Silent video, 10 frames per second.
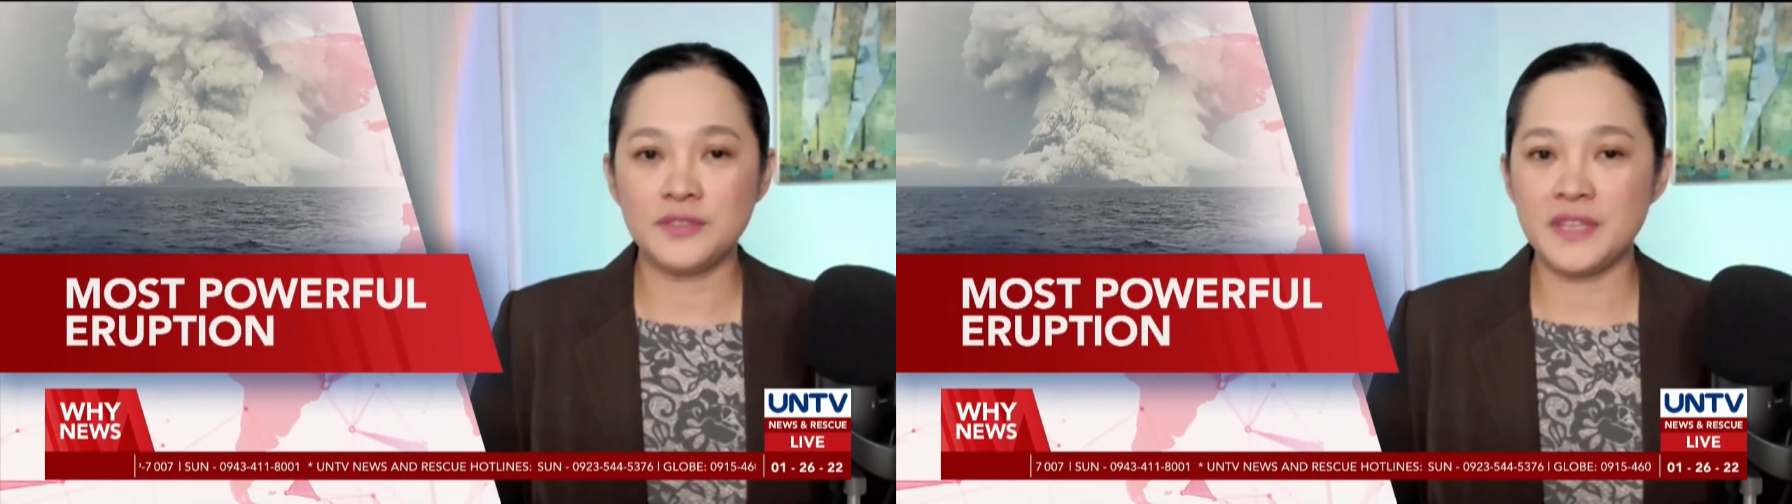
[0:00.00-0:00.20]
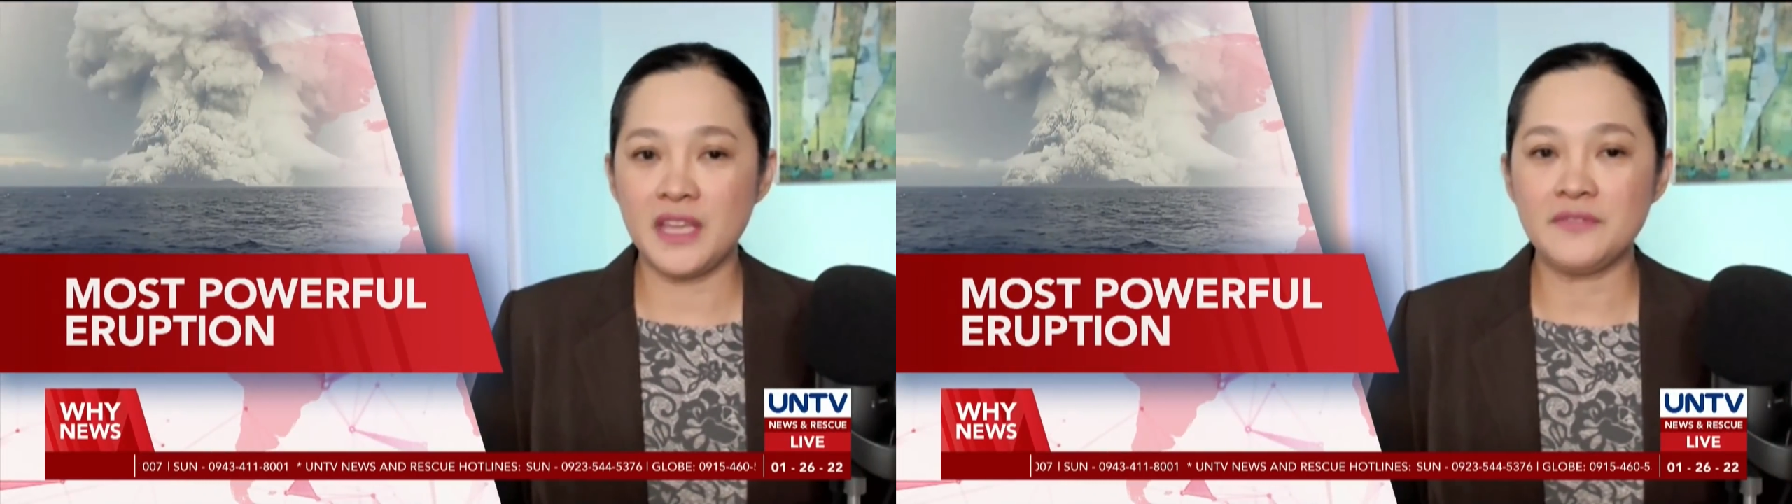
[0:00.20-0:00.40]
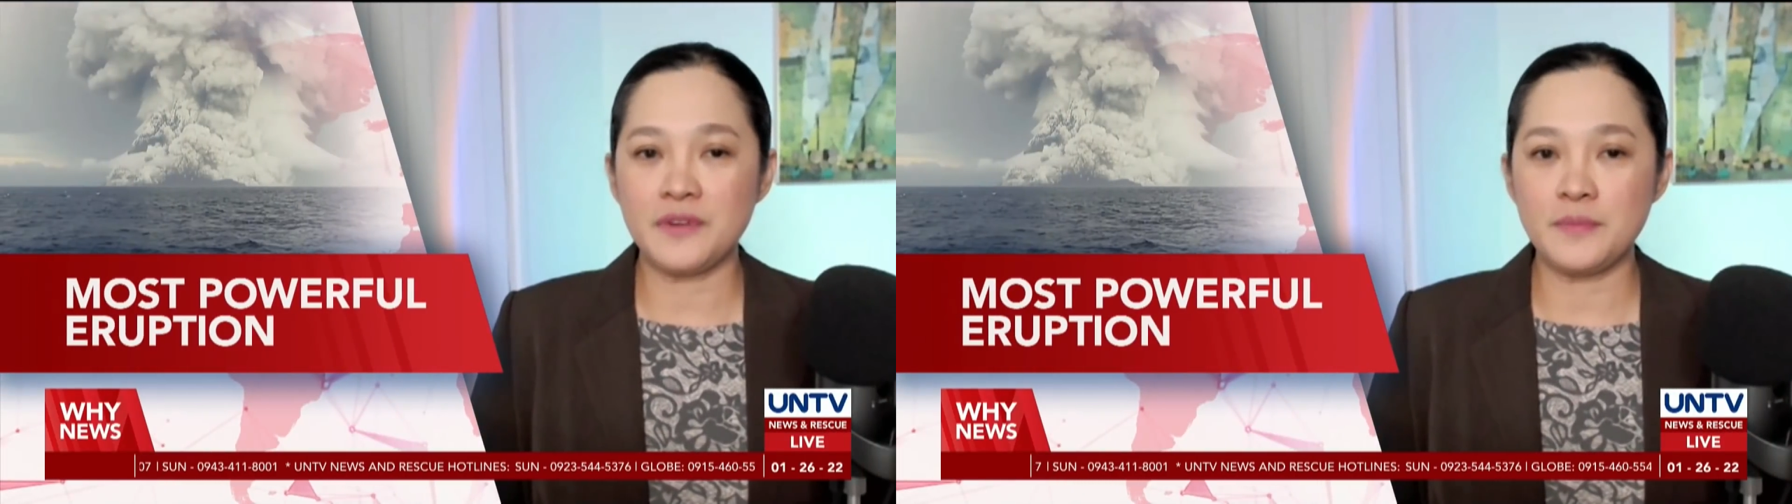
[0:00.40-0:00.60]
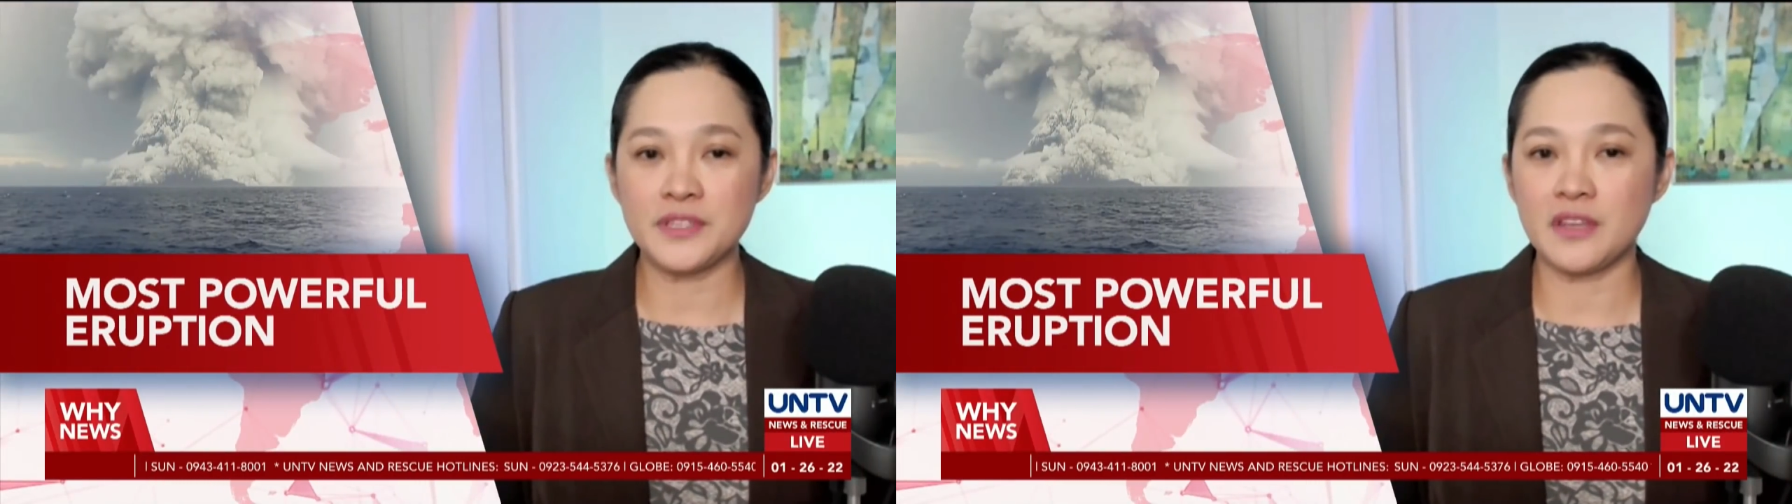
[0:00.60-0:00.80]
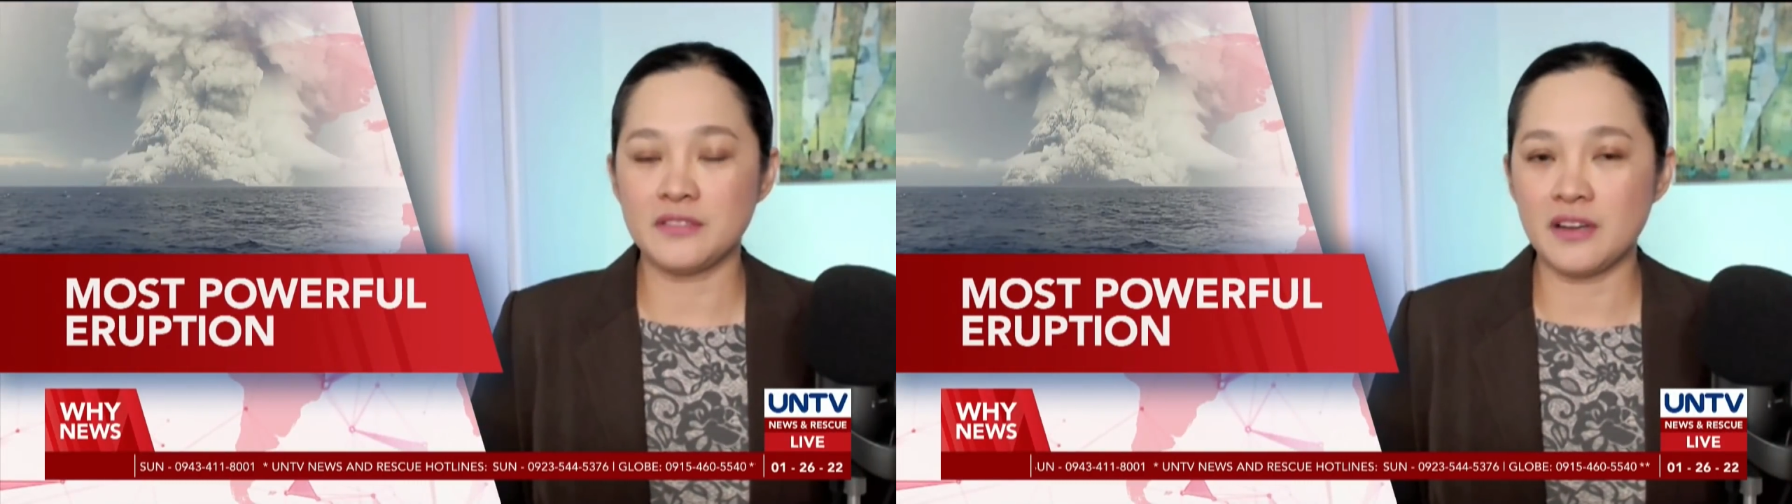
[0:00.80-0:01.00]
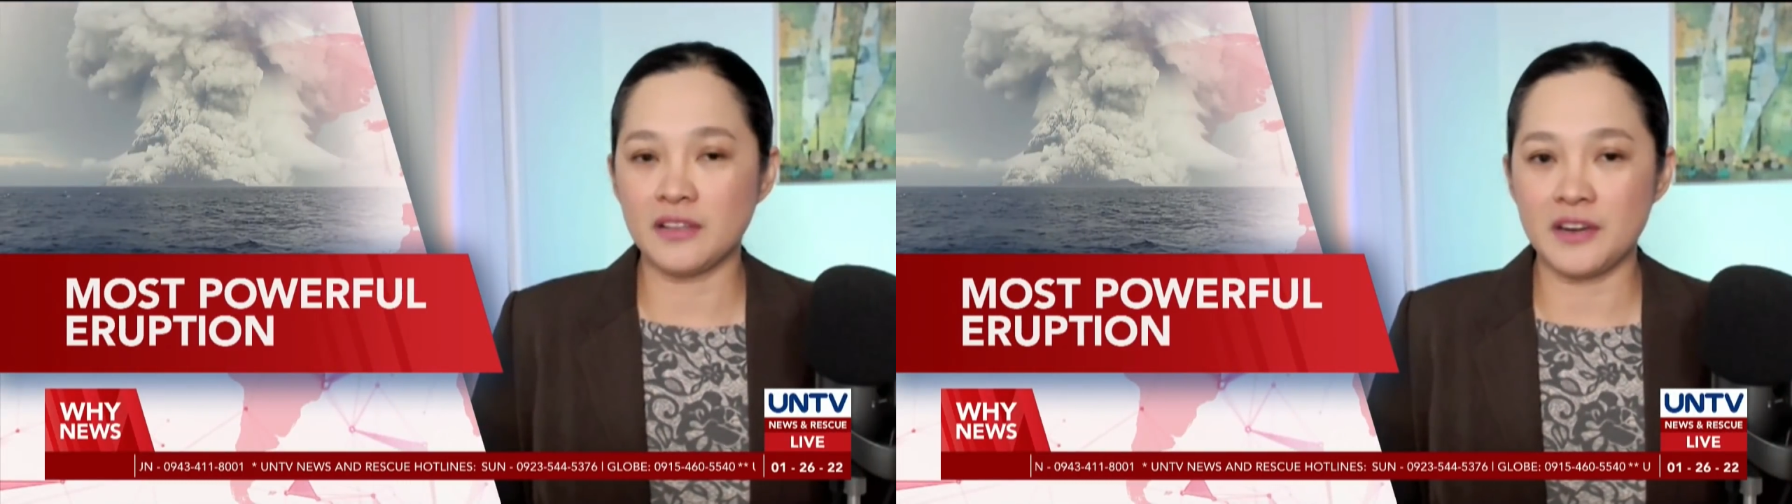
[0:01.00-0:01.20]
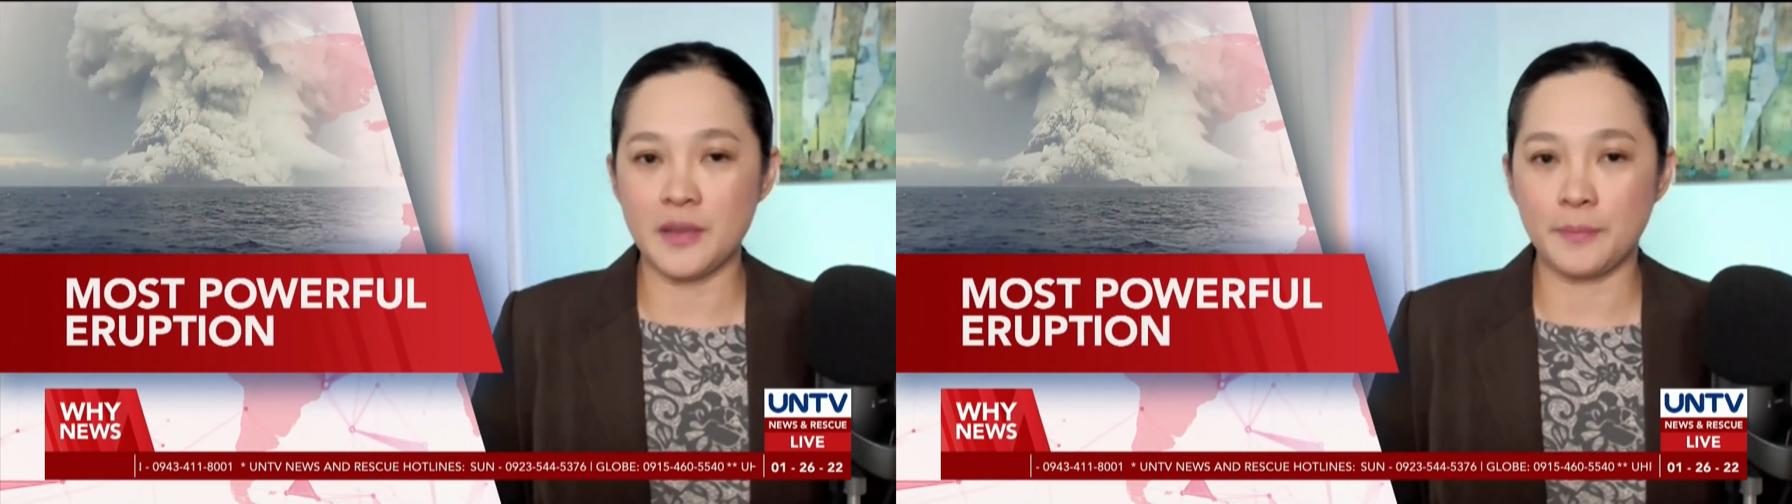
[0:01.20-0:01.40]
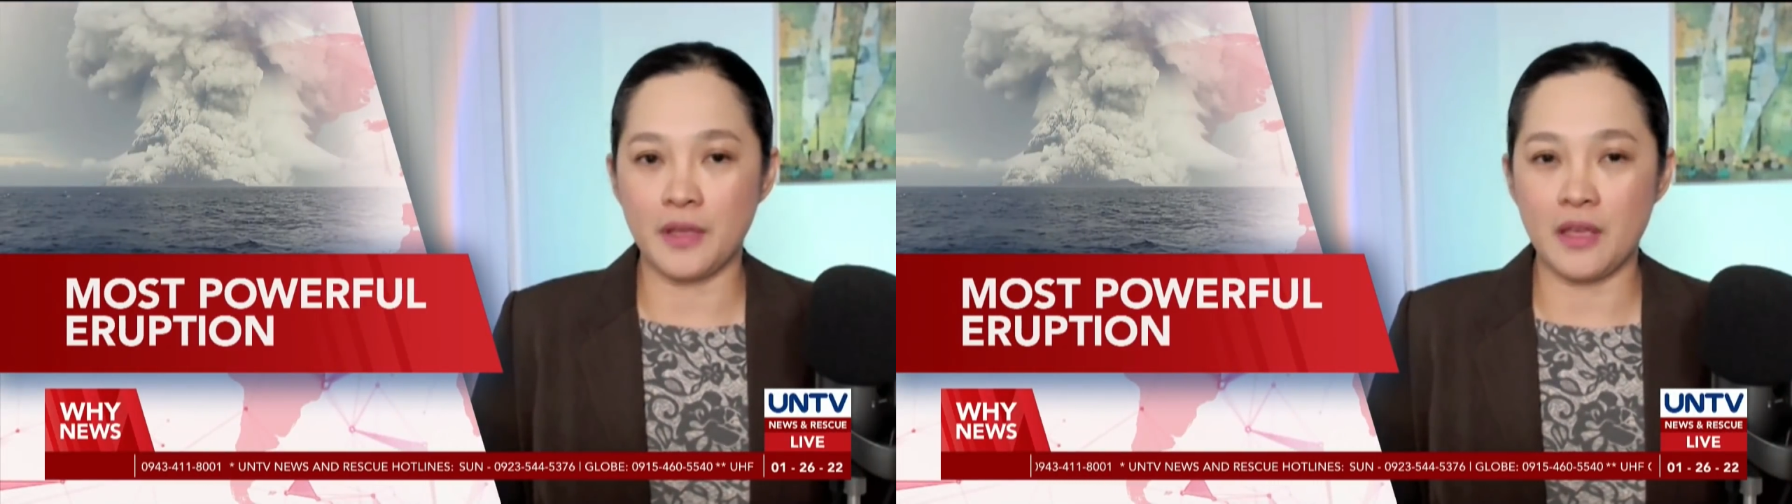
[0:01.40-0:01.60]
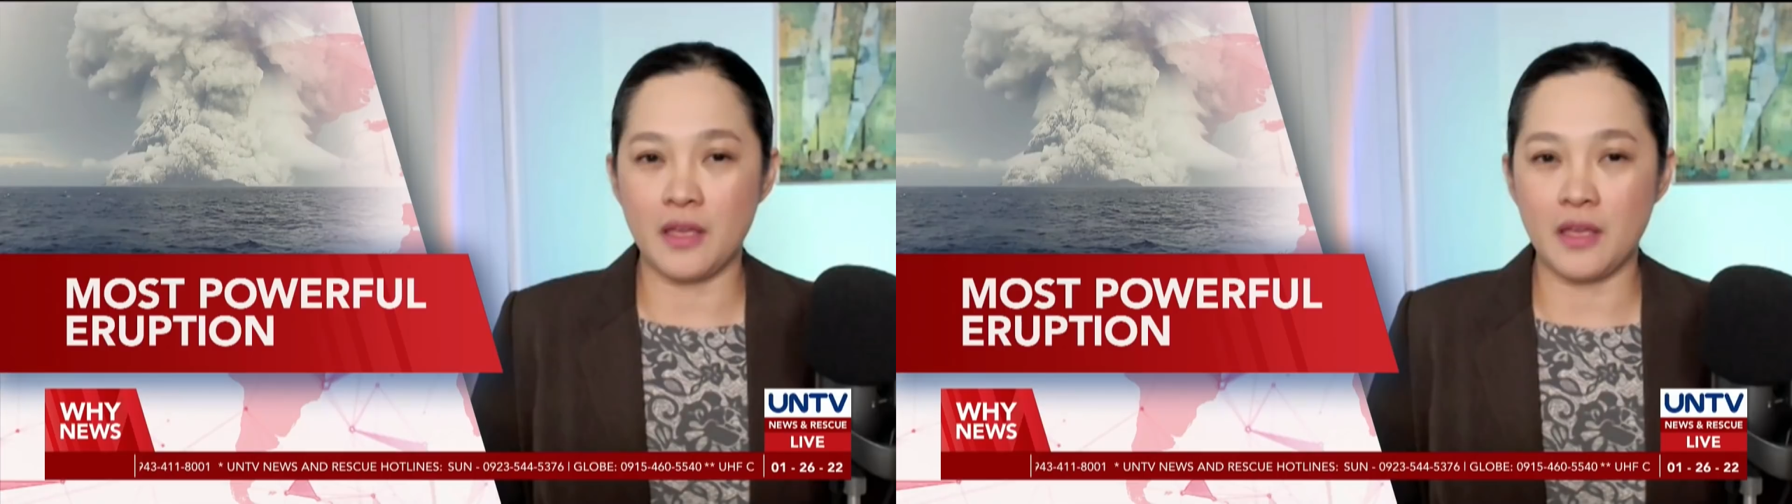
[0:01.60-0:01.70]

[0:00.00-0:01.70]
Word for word: to the infamous nuclear e